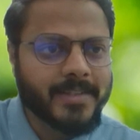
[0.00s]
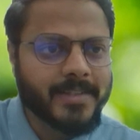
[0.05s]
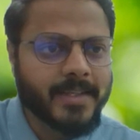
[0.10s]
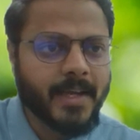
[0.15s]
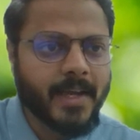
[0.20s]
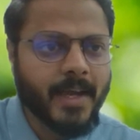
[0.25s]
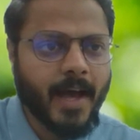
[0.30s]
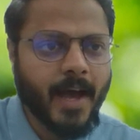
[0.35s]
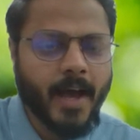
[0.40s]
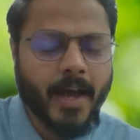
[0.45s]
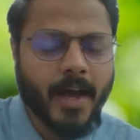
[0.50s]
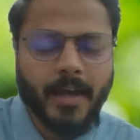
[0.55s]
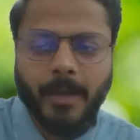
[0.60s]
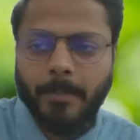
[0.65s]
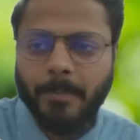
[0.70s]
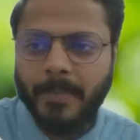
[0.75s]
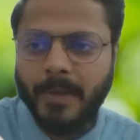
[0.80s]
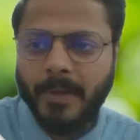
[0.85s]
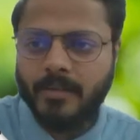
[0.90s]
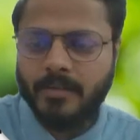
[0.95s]
say I
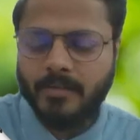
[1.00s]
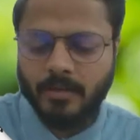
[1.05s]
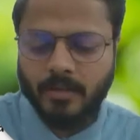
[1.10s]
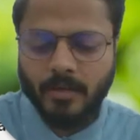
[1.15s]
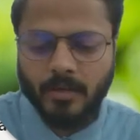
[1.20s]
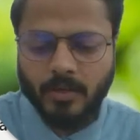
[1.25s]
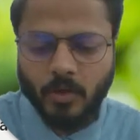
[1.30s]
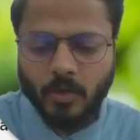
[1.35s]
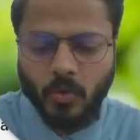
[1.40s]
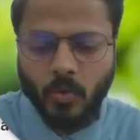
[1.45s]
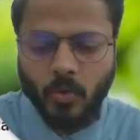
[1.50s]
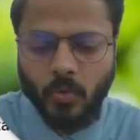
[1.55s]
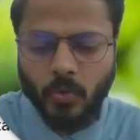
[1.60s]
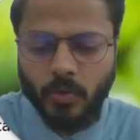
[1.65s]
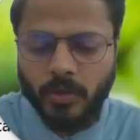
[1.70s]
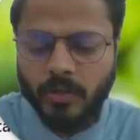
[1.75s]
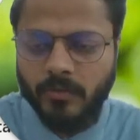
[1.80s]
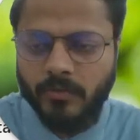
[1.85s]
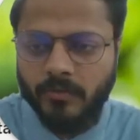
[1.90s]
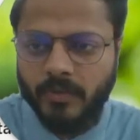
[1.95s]
paste the
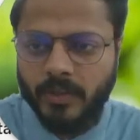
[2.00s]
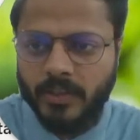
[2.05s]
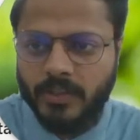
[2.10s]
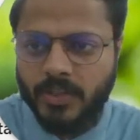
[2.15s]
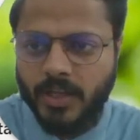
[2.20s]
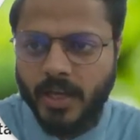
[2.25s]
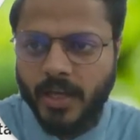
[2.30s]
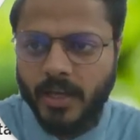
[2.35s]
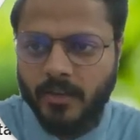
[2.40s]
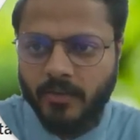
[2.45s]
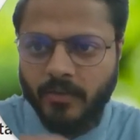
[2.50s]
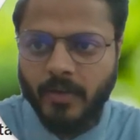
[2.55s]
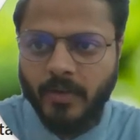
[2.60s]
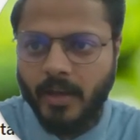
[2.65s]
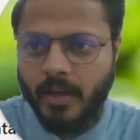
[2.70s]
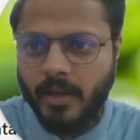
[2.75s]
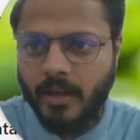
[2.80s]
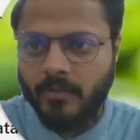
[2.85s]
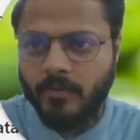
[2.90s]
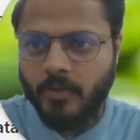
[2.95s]
code which I
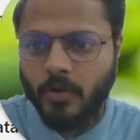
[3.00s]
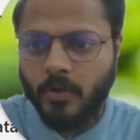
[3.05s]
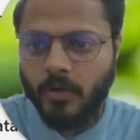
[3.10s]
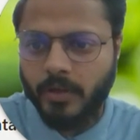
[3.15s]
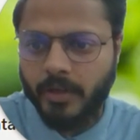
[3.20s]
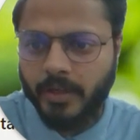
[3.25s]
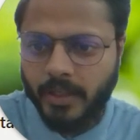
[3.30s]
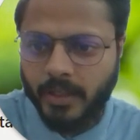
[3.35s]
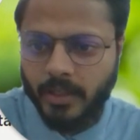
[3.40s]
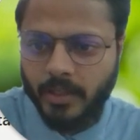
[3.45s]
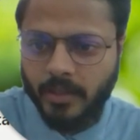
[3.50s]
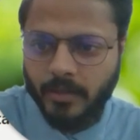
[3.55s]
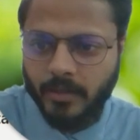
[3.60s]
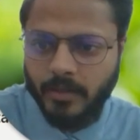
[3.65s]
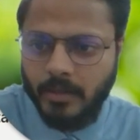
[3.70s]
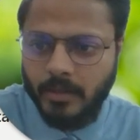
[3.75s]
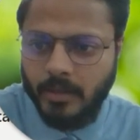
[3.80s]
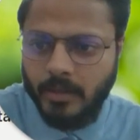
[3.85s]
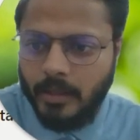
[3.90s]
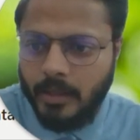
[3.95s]
have already
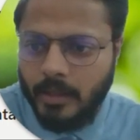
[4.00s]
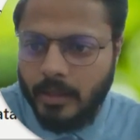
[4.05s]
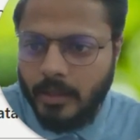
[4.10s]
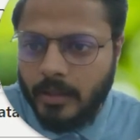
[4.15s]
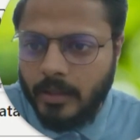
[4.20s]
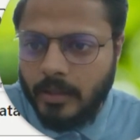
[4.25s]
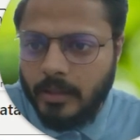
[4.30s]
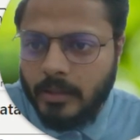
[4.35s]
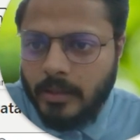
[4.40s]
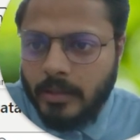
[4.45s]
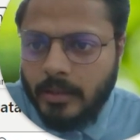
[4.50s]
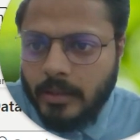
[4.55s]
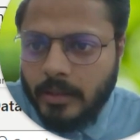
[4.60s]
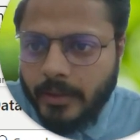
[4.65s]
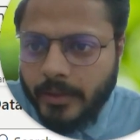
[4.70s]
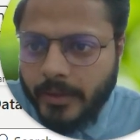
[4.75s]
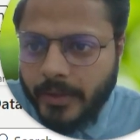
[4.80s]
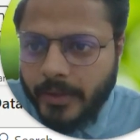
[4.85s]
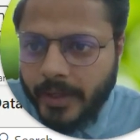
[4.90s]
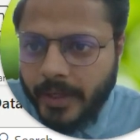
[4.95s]

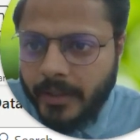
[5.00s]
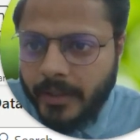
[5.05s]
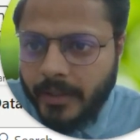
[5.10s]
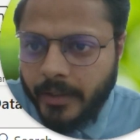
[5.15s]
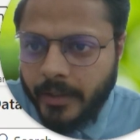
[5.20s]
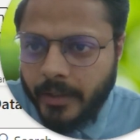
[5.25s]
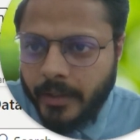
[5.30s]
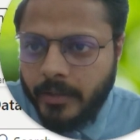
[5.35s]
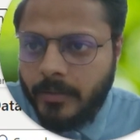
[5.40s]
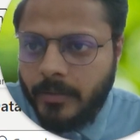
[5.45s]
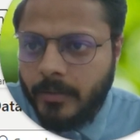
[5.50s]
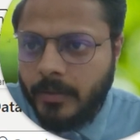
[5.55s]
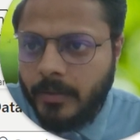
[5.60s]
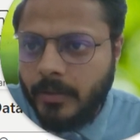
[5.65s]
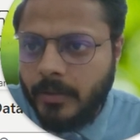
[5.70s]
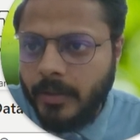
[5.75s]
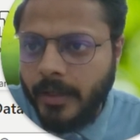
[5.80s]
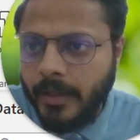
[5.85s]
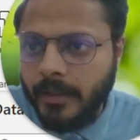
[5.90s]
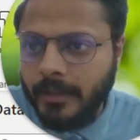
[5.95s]
created
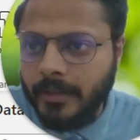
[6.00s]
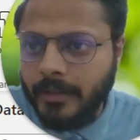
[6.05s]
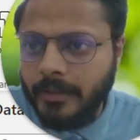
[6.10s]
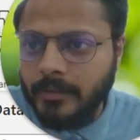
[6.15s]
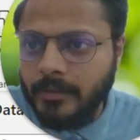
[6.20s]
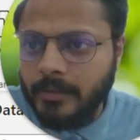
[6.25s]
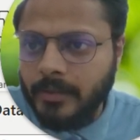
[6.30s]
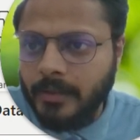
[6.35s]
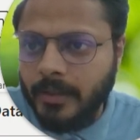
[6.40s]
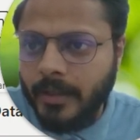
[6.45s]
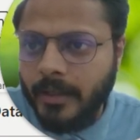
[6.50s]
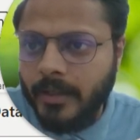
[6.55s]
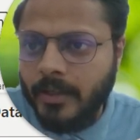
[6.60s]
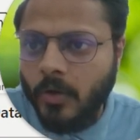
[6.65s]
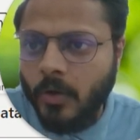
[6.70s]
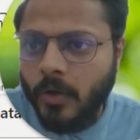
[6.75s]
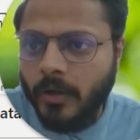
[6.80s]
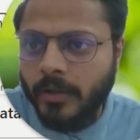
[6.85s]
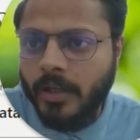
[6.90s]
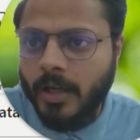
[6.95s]
and click
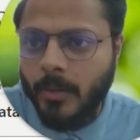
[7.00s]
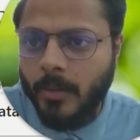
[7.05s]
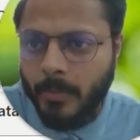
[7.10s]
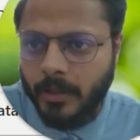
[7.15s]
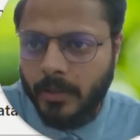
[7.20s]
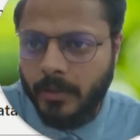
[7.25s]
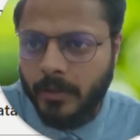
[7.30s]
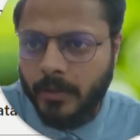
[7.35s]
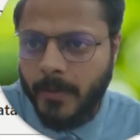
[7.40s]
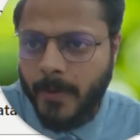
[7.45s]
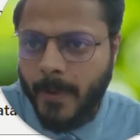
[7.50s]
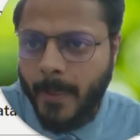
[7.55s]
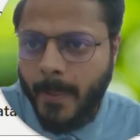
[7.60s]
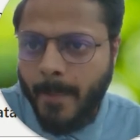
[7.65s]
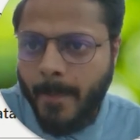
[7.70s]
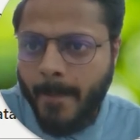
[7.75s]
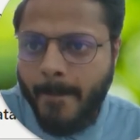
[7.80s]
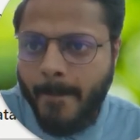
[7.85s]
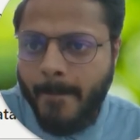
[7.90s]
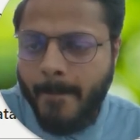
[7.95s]
on commit.
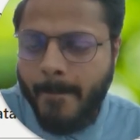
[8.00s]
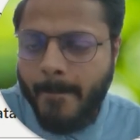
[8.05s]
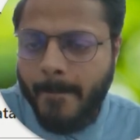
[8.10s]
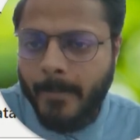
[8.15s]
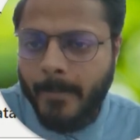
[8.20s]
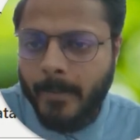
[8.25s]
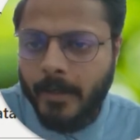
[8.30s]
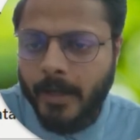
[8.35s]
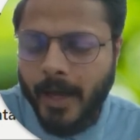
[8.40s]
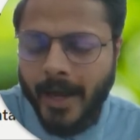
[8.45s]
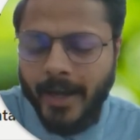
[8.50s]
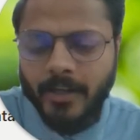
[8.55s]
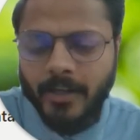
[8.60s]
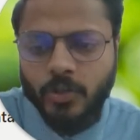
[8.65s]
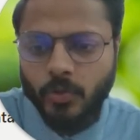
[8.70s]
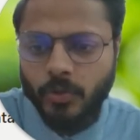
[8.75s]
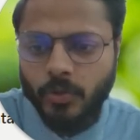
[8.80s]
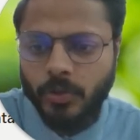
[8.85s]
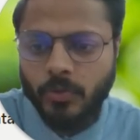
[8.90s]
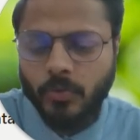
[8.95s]
I'll
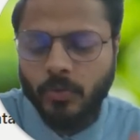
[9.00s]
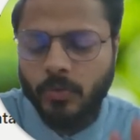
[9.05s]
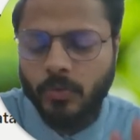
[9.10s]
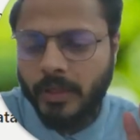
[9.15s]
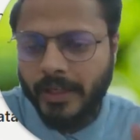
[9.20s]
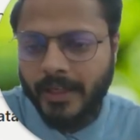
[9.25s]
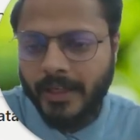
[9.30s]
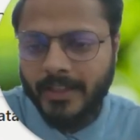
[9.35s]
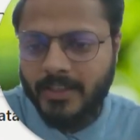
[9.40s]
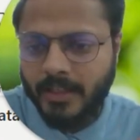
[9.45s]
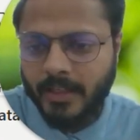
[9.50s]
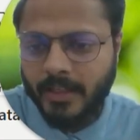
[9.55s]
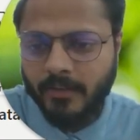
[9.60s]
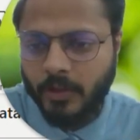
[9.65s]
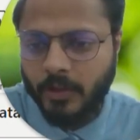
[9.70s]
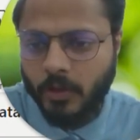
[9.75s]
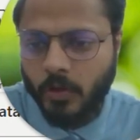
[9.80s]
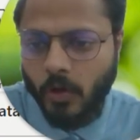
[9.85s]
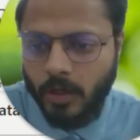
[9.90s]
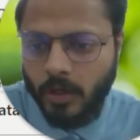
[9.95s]
show you each and every
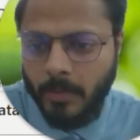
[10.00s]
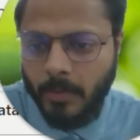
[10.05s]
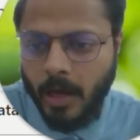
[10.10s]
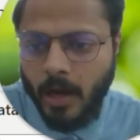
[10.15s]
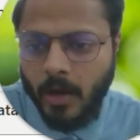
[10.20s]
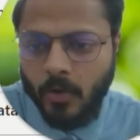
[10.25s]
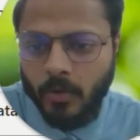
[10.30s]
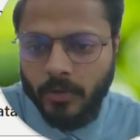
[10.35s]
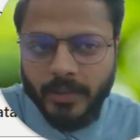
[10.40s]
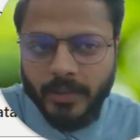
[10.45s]
column how